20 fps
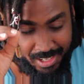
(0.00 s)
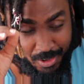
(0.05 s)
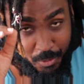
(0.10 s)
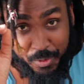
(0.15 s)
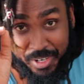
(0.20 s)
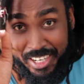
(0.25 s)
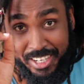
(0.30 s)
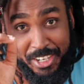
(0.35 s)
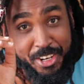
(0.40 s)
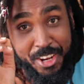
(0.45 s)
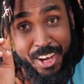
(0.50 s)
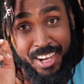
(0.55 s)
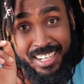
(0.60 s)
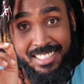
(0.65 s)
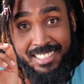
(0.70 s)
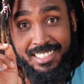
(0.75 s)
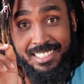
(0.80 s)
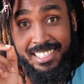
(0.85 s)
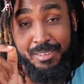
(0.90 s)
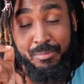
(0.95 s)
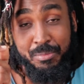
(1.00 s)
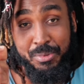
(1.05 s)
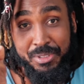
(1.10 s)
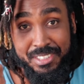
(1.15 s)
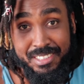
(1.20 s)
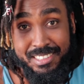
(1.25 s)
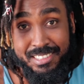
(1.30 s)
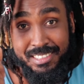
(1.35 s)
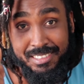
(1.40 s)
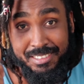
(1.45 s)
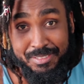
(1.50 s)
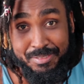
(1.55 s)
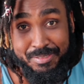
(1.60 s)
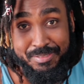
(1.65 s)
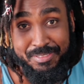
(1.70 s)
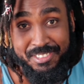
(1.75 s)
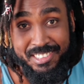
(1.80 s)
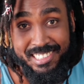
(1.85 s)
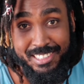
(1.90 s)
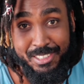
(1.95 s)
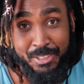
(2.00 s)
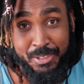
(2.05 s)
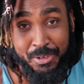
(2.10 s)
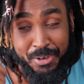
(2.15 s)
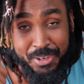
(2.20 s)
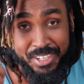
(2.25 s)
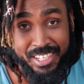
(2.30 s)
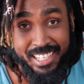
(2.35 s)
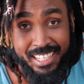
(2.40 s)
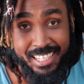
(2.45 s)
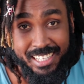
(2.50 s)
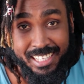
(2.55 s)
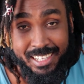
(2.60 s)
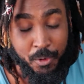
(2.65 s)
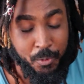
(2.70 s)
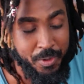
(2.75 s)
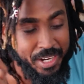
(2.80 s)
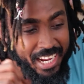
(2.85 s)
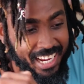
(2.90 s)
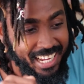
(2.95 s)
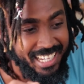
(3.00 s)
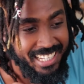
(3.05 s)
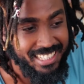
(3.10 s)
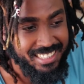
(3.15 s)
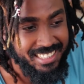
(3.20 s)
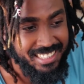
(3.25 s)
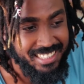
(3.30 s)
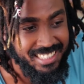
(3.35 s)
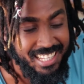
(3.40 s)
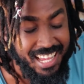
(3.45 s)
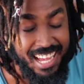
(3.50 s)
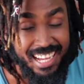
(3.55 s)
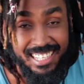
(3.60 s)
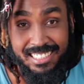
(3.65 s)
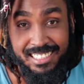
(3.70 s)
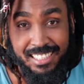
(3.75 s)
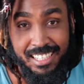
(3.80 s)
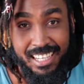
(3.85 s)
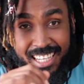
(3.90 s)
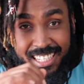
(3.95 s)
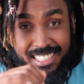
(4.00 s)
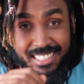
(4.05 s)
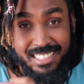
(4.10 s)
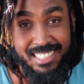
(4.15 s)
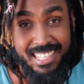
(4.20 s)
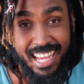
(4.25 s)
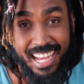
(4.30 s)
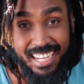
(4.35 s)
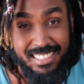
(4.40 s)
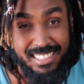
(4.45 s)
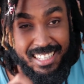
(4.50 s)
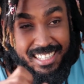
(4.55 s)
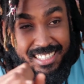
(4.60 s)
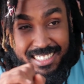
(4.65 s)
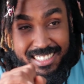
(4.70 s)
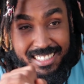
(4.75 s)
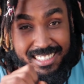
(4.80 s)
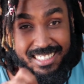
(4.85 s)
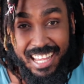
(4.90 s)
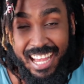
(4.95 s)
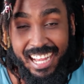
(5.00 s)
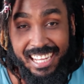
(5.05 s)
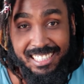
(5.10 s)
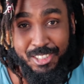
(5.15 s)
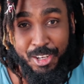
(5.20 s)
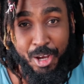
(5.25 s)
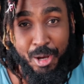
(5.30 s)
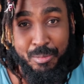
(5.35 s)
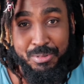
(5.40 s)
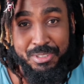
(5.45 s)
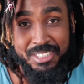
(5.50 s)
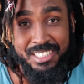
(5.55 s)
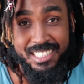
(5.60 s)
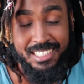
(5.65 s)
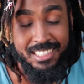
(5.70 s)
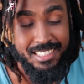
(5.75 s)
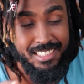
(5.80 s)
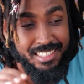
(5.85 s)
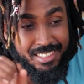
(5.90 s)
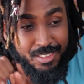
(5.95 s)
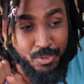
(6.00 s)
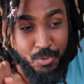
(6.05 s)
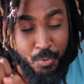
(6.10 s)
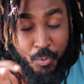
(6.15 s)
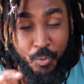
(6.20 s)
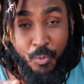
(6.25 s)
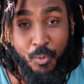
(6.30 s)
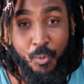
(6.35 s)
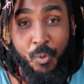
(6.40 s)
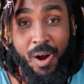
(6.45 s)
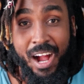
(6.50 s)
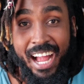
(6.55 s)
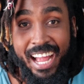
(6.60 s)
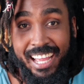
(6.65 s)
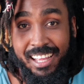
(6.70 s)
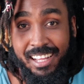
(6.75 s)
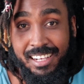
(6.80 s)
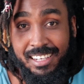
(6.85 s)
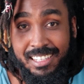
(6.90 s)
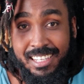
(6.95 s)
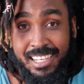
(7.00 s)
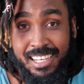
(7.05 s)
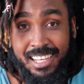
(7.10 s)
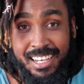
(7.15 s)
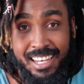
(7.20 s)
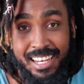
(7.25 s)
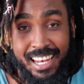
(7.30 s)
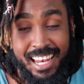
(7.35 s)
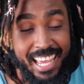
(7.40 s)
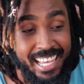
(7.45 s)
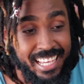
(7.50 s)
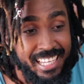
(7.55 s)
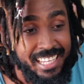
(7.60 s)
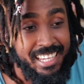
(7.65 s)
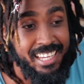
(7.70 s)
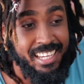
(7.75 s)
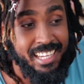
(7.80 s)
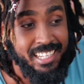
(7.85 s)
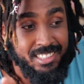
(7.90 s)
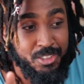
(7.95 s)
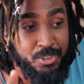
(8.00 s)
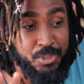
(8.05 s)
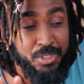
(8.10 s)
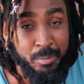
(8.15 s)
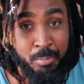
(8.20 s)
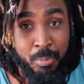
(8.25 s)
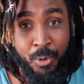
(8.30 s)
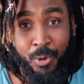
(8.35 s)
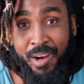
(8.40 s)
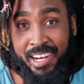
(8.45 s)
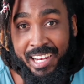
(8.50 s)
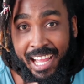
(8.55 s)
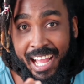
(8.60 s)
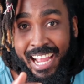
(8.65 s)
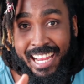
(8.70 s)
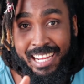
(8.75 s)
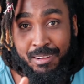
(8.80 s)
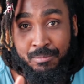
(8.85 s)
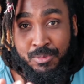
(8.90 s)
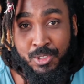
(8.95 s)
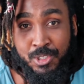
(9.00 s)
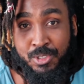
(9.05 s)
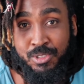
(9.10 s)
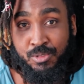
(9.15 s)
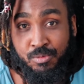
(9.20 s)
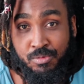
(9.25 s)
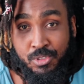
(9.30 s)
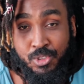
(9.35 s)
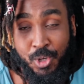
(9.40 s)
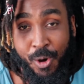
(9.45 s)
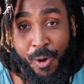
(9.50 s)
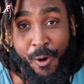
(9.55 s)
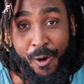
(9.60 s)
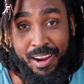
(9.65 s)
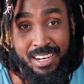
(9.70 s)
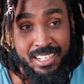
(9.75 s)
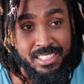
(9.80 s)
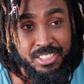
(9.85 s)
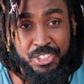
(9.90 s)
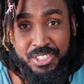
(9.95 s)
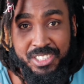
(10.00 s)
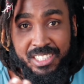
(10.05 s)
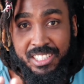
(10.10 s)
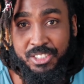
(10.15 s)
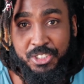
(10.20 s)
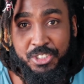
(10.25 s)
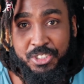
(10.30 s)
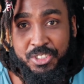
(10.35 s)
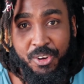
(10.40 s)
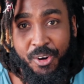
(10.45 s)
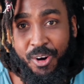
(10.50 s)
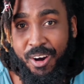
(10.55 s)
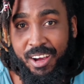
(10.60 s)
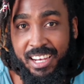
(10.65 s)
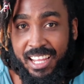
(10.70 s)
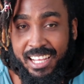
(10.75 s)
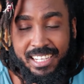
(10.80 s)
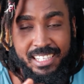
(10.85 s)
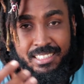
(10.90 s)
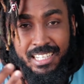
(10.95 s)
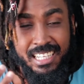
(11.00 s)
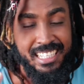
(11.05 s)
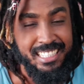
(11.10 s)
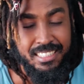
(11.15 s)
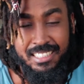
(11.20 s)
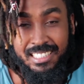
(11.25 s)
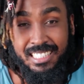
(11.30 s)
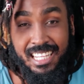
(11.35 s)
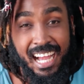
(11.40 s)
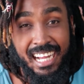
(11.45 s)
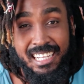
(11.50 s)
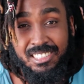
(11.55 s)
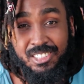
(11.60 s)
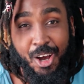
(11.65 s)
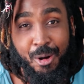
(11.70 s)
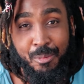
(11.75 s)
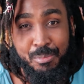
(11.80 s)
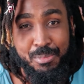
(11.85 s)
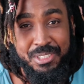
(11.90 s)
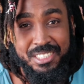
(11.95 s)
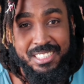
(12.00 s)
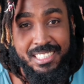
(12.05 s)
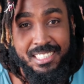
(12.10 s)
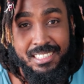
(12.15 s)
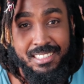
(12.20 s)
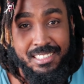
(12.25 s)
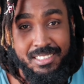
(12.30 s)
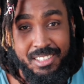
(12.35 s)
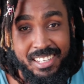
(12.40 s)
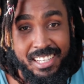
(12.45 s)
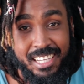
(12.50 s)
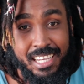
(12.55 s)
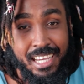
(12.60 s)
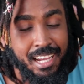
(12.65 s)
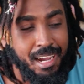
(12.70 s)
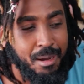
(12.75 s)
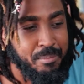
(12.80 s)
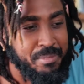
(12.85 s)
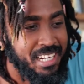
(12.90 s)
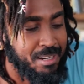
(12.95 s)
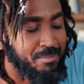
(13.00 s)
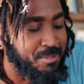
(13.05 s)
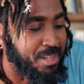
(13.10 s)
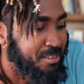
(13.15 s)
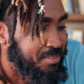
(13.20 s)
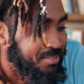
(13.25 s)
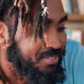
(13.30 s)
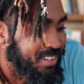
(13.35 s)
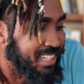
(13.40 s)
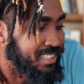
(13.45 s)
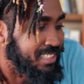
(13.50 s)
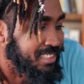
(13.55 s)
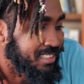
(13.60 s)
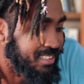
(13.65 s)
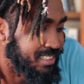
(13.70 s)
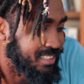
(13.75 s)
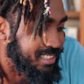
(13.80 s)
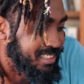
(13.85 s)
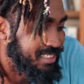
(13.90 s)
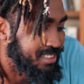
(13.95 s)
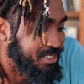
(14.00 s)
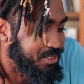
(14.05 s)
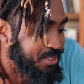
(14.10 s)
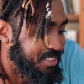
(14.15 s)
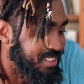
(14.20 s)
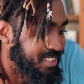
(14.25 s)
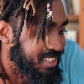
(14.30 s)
We are not the same person. Okay? We are exact opposites. It is wild. Like, to the point that I am tall and she is short. Like, exact opposites. So, I mean, I'm not fat. That's the only